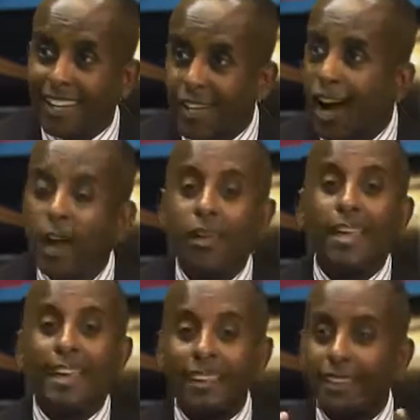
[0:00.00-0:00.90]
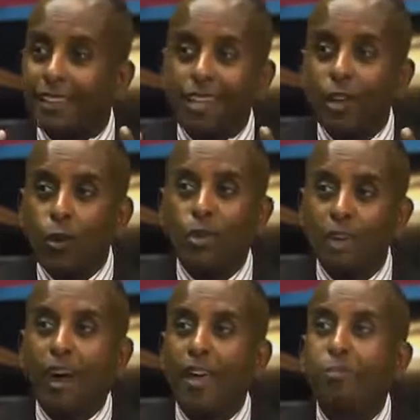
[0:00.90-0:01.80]
They die. They don't
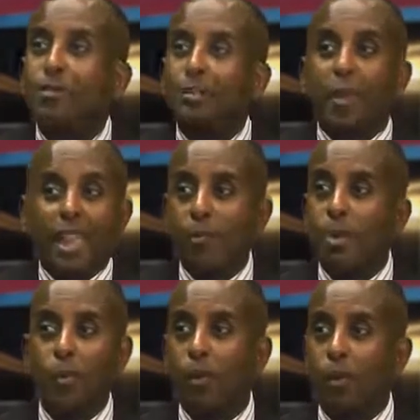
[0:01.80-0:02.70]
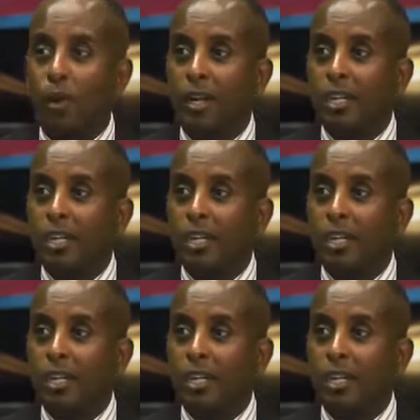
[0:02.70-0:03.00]
die empty, many people.